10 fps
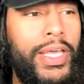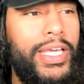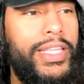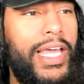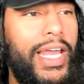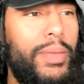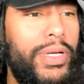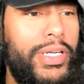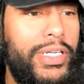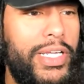Hit that like
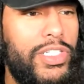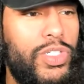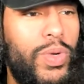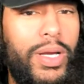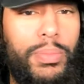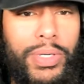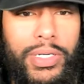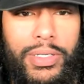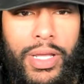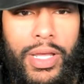button, hit that subscribe
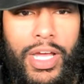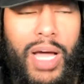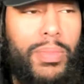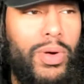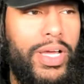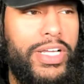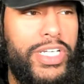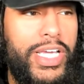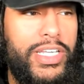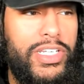button. I'm
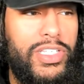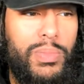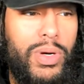OJ. This is the Mo